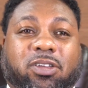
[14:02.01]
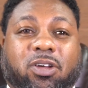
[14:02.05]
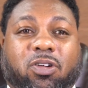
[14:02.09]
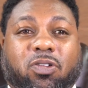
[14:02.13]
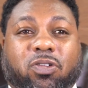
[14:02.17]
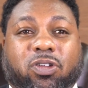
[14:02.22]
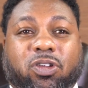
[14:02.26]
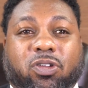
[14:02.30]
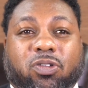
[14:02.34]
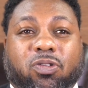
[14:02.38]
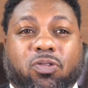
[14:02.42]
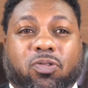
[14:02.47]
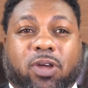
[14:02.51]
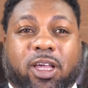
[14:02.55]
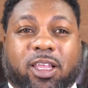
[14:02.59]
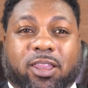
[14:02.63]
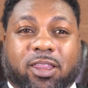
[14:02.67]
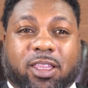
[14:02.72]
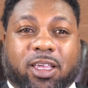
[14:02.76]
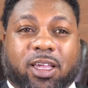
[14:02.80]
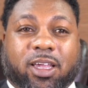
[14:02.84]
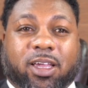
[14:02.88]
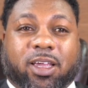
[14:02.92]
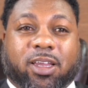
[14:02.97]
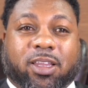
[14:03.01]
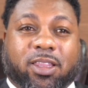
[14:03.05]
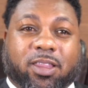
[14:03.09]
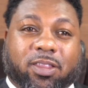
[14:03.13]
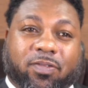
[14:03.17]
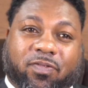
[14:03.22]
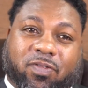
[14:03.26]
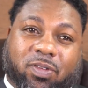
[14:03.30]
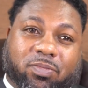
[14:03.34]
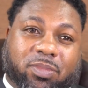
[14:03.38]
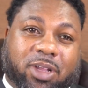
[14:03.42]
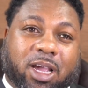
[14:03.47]
know you, and then
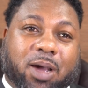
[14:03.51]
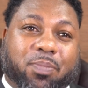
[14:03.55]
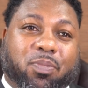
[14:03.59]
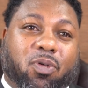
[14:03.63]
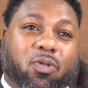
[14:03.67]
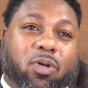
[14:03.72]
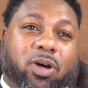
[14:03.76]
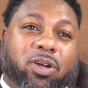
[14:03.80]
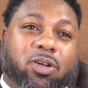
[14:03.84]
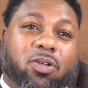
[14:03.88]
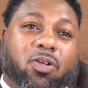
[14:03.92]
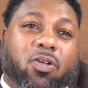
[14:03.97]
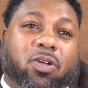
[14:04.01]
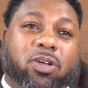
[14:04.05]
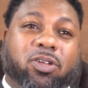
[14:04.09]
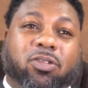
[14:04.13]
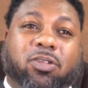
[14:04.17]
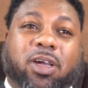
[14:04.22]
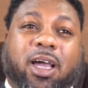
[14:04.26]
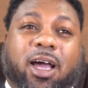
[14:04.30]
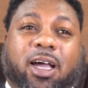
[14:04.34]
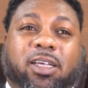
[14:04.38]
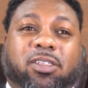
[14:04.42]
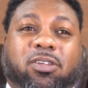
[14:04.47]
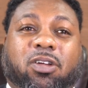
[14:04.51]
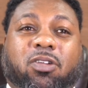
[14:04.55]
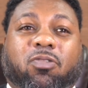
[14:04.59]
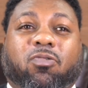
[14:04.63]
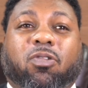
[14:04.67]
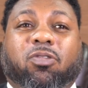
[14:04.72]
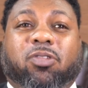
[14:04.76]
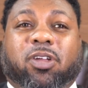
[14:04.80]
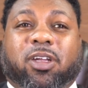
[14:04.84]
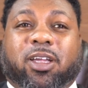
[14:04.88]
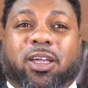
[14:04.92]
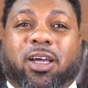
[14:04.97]
from that point on, you guys can
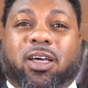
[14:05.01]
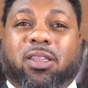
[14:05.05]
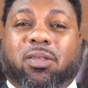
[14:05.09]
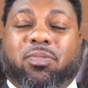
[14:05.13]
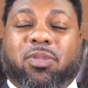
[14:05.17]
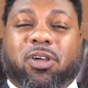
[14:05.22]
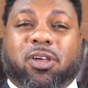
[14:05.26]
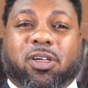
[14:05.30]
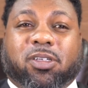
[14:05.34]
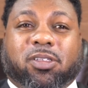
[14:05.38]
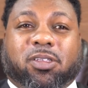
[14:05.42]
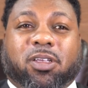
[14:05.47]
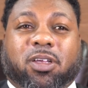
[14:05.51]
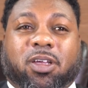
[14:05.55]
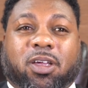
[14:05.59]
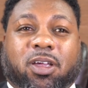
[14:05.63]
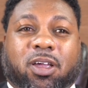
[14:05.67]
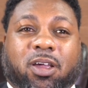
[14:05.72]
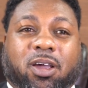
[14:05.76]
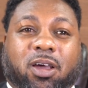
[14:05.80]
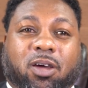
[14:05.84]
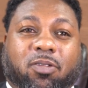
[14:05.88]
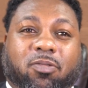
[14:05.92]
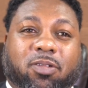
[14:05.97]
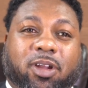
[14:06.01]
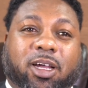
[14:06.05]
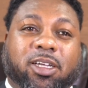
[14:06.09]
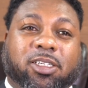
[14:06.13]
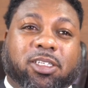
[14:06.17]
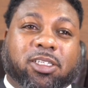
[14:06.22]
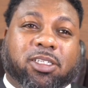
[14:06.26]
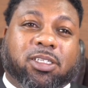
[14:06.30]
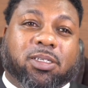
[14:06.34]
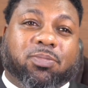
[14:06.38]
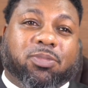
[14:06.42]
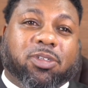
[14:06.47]
grow together, because a
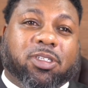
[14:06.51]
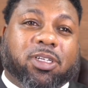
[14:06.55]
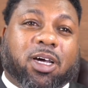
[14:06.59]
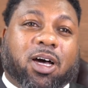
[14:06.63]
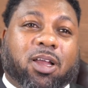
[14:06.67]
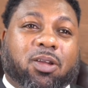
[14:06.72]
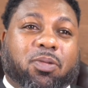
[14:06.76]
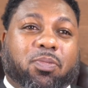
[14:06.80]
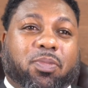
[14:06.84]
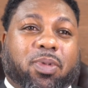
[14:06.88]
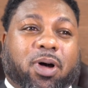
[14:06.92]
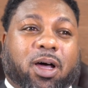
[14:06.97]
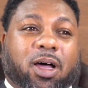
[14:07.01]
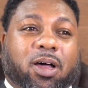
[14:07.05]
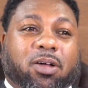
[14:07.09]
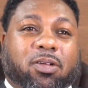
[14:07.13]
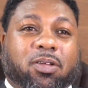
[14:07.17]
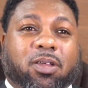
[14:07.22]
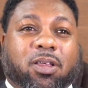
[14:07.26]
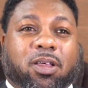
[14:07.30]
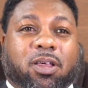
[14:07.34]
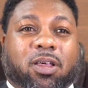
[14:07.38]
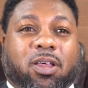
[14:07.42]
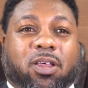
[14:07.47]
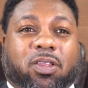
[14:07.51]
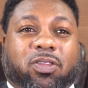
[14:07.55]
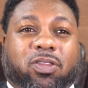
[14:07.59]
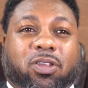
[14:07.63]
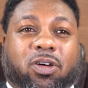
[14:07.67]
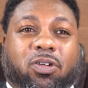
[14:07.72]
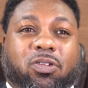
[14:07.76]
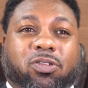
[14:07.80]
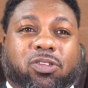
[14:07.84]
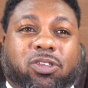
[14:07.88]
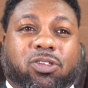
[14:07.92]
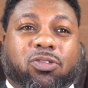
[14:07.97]
relationship is all about
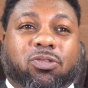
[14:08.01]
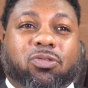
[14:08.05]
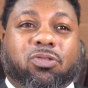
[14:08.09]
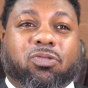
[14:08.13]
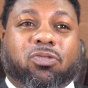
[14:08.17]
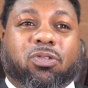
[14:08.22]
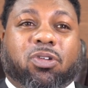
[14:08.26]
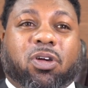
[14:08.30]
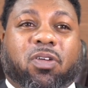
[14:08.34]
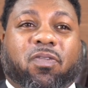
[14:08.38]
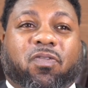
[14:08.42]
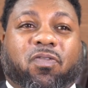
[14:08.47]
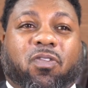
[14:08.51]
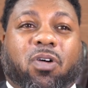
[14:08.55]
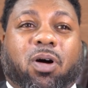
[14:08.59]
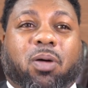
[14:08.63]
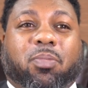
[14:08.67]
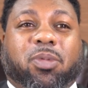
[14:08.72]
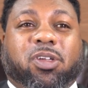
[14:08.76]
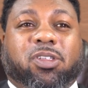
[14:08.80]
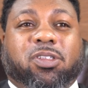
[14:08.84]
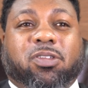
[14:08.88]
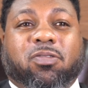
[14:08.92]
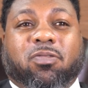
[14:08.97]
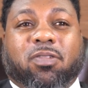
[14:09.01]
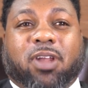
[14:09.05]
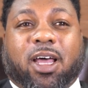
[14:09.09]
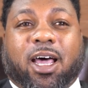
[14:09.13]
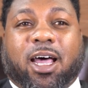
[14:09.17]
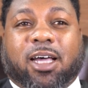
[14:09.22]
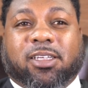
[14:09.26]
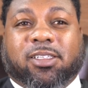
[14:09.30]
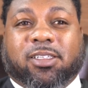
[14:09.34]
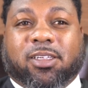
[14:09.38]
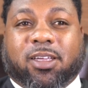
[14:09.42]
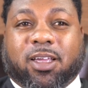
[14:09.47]
those two conforming two
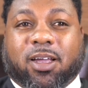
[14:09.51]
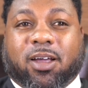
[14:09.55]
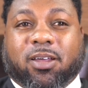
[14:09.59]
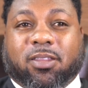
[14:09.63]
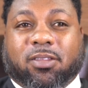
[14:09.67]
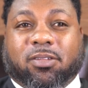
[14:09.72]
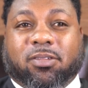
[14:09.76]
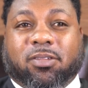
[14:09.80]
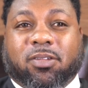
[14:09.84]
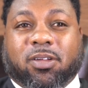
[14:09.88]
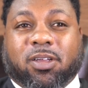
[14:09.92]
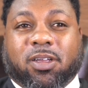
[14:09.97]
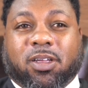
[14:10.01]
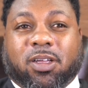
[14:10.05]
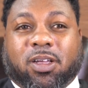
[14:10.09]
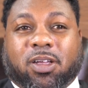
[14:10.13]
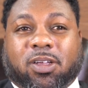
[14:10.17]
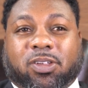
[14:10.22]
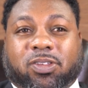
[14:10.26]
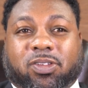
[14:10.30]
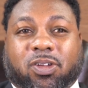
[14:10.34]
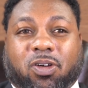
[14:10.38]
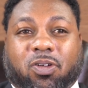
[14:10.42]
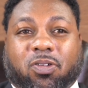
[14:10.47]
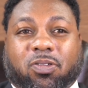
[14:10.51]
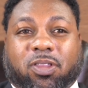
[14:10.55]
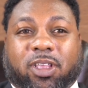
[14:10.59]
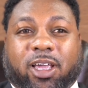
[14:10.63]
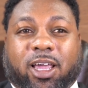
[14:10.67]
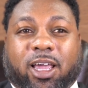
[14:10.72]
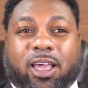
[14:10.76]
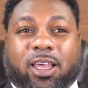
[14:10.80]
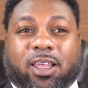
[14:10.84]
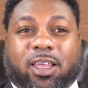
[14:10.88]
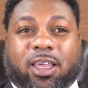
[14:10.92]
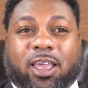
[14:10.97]
lives together so
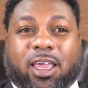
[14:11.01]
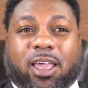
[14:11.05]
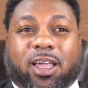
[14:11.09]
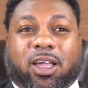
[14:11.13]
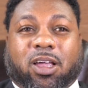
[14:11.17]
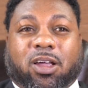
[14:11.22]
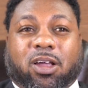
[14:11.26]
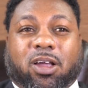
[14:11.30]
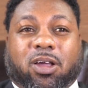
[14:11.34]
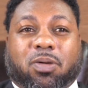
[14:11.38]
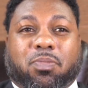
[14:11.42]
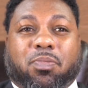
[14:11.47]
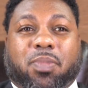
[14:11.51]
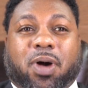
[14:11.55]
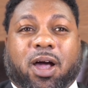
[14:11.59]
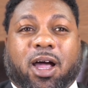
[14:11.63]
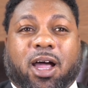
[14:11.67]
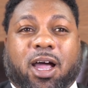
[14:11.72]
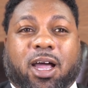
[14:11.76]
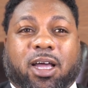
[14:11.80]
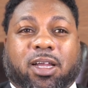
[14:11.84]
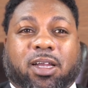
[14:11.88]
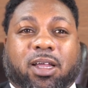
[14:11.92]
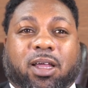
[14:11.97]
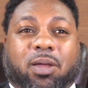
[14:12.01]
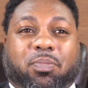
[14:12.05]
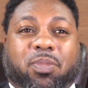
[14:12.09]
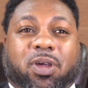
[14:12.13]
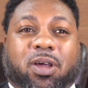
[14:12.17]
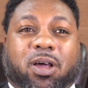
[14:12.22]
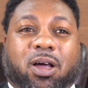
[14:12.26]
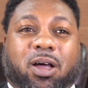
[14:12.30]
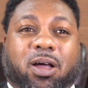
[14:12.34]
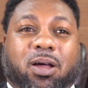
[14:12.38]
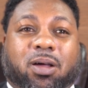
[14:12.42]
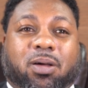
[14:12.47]
that it can combine and
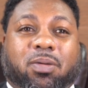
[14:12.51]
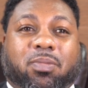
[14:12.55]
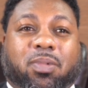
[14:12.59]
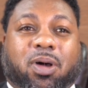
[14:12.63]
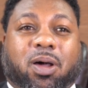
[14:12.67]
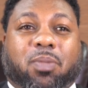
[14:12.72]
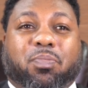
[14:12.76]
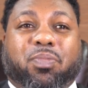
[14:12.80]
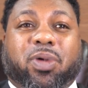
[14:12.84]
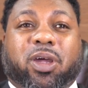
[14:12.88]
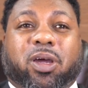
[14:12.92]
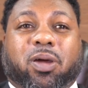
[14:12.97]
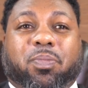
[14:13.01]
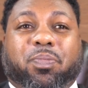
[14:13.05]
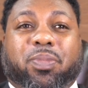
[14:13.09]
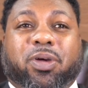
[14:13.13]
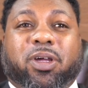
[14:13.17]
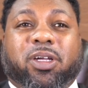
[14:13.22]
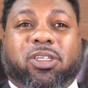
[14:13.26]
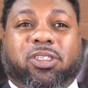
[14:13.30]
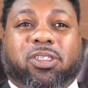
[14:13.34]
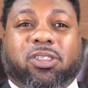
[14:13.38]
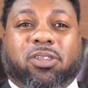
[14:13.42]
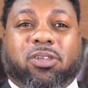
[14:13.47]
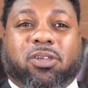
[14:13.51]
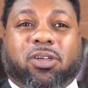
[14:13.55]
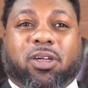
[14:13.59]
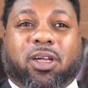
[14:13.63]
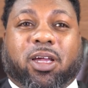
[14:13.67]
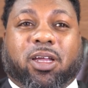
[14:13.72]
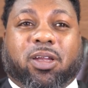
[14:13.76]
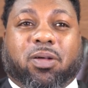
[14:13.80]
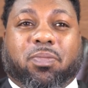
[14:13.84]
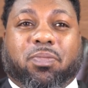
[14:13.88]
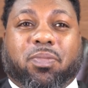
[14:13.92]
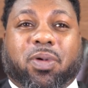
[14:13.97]
become a bigger picture
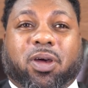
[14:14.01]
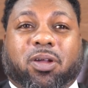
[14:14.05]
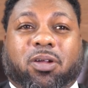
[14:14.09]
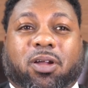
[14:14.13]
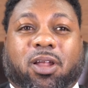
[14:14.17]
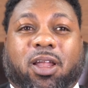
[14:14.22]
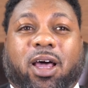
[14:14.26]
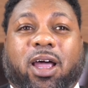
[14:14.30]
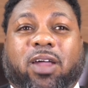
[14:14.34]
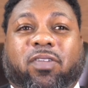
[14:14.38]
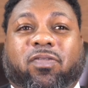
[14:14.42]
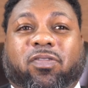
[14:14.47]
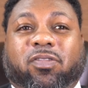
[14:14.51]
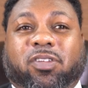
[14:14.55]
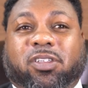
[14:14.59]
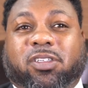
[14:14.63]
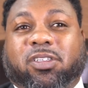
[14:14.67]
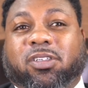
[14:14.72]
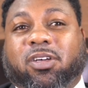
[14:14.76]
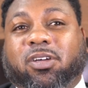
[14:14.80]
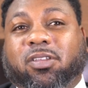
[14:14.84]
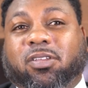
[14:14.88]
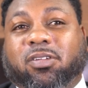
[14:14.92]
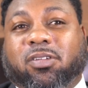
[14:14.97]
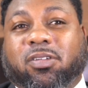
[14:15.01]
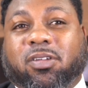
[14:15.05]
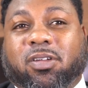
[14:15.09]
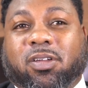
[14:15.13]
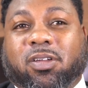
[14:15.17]
and a better life for each other.